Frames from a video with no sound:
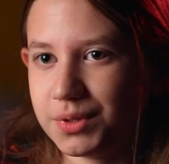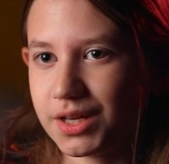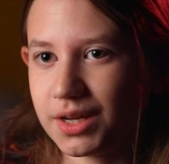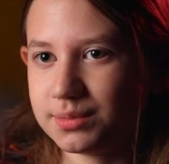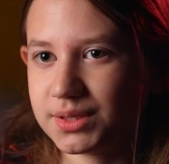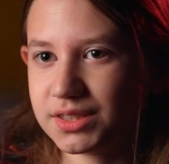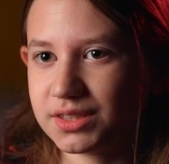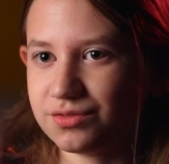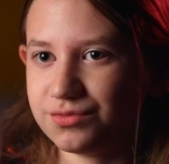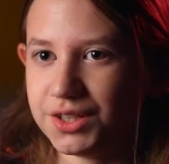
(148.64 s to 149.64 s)

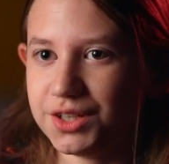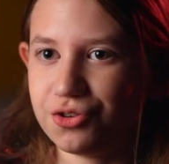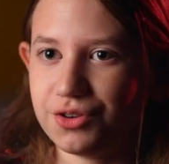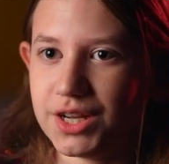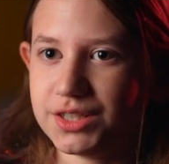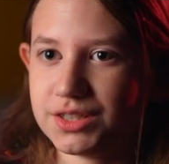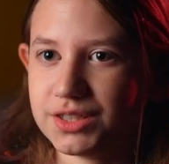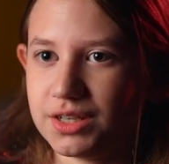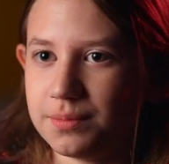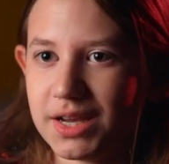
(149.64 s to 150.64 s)
pickups really creates
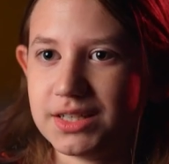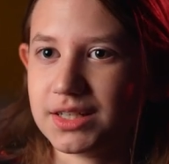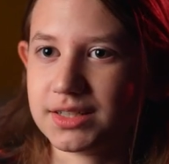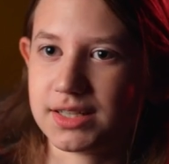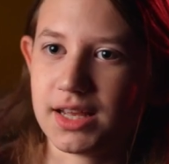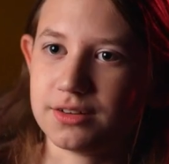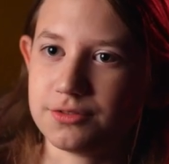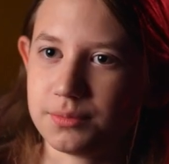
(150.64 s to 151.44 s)
an amazing sound